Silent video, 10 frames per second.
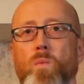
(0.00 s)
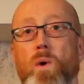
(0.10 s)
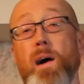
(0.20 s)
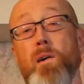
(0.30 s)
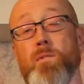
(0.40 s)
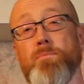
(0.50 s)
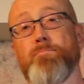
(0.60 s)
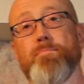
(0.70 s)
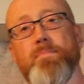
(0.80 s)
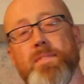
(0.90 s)
Wow,
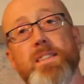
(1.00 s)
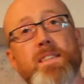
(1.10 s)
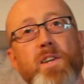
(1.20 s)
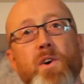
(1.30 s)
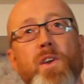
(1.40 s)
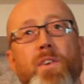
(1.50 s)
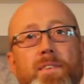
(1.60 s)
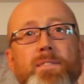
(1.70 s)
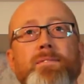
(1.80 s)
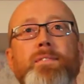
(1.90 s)
this is good.
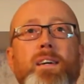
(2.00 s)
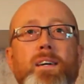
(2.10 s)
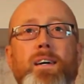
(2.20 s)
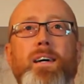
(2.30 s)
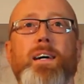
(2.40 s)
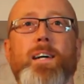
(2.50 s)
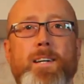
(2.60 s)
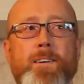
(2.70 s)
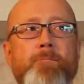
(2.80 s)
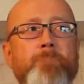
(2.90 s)

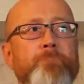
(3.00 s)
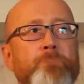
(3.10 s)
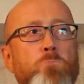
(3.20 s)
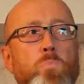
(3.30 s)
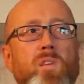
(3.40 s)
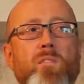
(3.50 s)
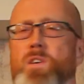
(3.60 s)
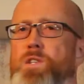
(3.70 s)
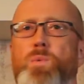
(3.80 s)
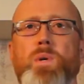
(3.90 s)
Um,
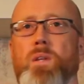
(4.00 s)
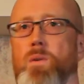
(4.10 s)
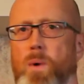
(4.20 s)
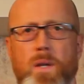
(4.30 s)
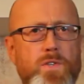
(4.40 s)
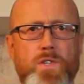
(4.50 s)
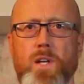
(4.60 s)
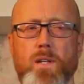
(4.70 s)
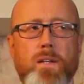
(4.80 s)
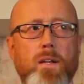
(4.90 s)
very sweet, well
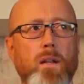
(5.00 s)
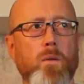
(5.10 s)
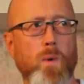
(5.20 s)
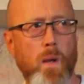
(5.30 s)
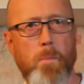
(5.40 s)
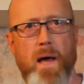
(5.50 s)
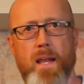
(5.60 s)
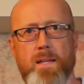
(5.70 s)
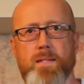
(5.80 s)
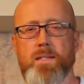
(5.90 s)
gentle, well
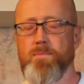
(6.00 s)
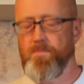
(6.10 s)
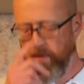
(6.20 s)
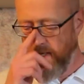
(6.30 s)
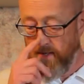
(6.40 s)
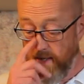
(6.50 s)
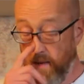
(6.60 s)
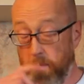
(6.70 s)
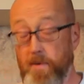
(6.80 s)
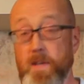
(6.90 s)
balanced. The
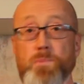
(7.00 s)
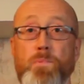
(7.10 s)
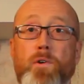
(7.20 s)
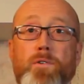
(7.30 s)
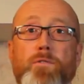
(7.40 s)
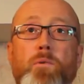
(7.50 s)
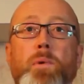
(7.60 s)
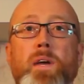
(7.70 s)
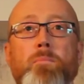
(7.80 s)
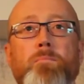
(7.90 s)
ABV is perfect for
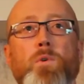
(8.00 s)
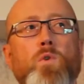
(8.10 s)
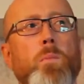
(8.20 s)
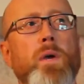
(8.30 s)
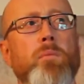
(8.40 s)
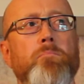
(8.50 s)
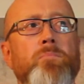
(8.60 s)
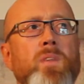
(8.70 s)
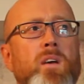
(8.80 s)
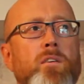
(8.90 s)
me, you know me,
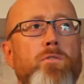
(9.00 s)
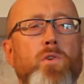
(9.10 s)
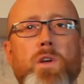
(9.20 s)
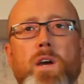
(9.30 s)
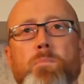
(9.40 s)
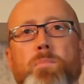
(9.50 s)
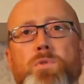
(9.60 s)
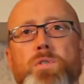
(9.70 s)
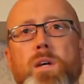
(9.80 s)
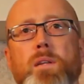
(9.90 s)

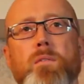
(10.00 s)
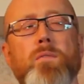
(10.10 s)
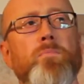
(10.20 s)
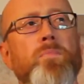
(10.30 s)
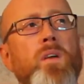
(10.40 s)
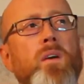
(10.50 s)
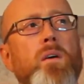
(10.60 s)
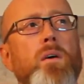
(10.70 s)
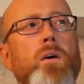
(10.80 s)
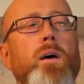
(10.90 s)
48%.
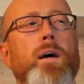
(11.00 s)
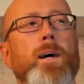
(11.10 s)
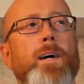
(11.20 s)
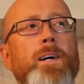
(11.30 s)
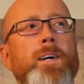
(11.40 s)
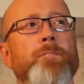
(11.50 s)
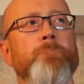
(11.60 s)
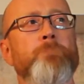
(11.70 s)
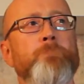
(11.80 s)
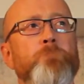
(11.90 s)

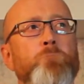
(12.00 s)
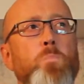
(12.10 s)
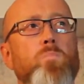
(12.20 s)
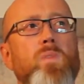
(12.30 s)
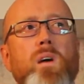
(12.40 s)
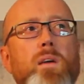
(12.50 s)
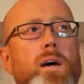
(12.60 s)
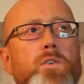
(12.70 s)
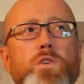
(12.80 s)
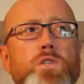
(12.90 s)
Um,
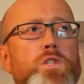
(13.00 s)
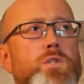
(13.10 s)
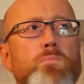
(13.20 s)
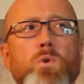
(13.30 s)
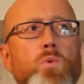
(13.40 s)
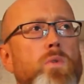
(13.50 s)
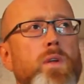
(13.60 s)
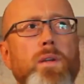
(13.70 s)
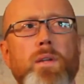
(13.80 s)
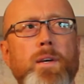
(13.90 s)
yeah, just smooth
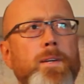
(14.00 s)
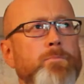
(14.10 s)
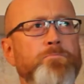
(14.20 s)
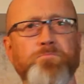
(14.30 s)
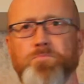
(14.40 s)
and um,